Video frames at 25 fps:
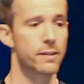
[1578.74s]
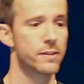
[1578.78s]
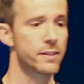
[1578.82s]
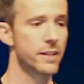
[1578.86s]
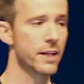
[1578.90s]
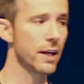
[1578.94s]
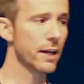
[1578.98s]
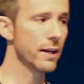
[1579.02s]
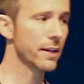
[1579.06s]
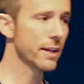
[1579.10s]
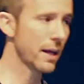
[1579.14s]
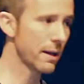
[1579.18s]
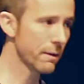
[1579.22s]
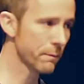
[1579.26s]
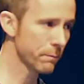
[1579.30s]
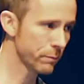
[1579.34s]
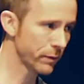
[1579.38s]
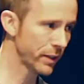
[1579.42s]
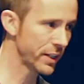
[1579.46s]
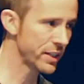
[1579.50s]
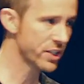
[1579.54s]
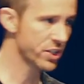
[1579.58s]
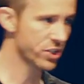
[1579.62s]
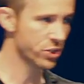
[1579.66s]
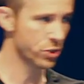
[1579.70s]
See,
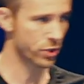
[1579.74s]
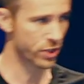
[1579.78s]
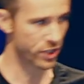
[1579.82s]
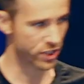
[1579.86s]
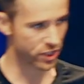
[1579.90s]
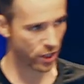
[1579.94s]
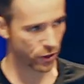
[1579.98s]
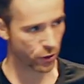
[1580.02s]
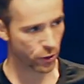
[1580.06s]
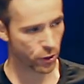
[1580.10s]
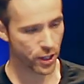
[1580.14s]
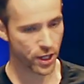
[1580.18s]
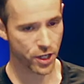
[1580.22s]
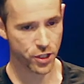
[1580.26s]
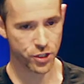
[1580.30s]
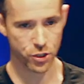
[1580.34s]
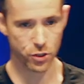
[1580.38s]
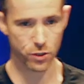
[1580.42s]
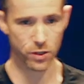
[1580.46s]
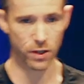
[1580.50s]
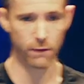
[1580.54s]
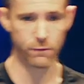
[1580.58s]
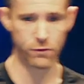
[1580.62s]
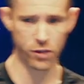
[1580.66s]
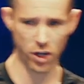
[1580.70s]
that leads us to this other
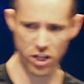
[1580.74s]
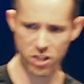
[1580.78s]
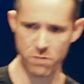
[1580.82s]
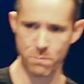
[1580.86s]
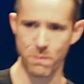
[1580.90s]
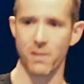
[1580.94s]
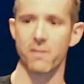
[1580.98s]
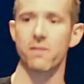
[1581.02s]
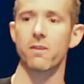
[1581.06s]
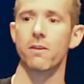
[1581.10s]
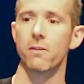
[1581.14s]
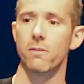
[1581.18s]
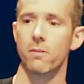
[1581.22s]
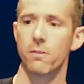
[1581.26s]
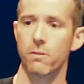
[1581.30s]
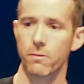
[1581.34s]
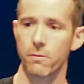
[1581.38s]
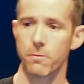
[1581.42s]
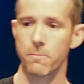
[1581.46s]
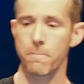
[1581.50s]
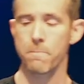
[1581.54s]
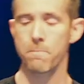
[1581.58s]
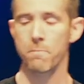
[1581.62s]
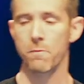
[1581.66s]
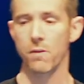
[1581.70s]
issue of judgment.
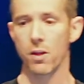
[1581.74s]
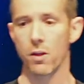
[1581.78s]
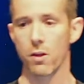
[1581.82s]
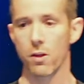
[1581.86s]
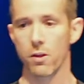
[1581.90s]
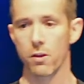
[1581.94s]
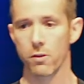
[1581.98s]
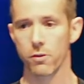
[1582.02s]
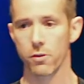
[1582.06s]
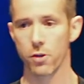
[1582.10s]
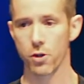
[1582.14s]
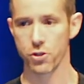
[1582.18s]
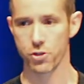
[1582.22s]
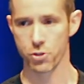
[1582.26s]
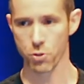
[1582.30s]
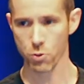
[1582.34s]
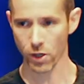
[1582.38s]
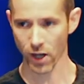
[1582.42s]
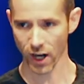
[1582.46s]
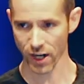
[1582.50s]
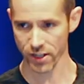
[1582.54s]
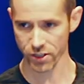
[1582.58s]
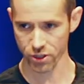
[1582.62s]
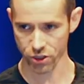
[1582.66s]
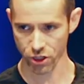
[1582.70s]
There's
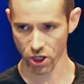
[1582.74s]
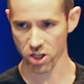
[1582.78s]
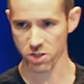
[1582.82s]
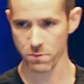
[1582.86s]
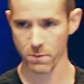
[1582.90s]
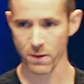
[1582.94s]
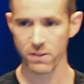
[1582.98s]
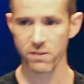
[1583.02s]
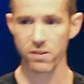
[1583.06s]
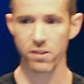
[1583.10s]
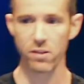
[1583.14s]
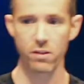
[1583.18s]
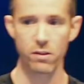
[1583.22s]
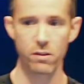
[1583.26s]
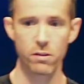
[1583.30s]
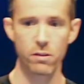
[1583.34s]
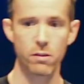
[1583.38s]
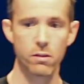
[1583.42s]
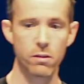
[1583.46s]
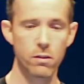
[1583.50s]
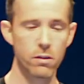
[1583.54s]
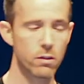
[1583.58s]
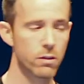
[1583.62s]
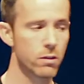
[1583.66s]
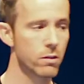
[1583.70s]
two kinds of judgment,
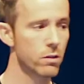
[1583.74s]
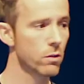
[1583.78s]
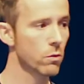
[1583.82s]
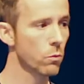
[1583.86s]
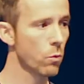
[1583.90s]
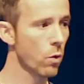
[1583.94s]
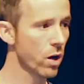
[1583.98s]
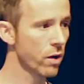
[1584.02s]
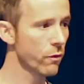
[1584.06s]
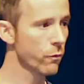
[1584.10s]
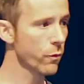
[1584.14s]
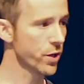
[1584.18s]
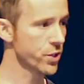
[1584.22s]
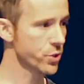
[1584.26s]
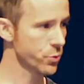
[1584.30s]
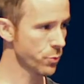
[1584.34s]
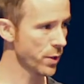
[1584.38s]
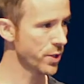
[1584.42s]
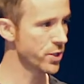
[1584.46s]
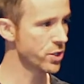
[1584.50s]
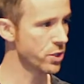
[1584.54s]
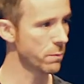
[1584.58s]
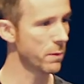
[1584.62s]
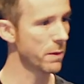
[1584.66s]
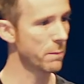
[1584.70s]
one of
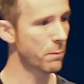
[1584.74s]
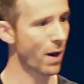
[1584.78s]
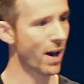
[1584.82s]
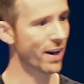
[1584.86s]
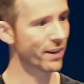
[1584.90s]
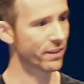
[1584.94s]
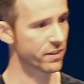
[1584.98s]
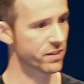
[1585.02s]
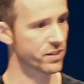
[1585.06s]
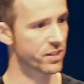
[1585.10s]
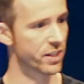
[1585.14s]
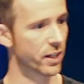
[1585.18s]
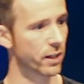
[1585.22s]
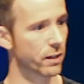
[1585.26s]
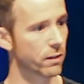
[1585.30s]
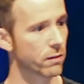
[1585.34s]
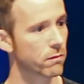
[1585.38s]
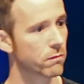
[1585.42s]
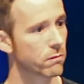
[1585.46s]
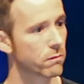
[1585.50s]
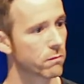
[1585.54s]
which we should be practicing